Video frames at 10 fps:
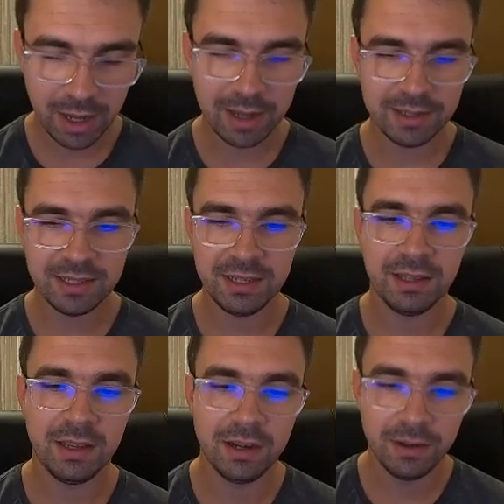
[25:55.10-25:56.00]
I see it
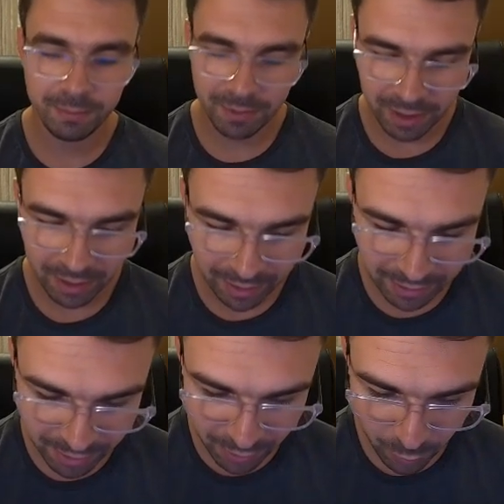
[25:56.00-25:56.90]
here.
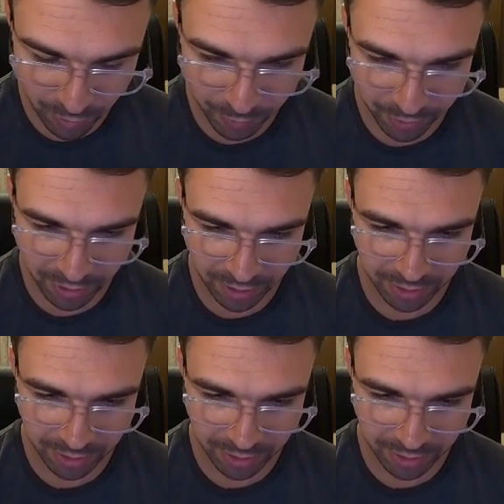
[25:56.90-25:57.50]
Let's do one more thing.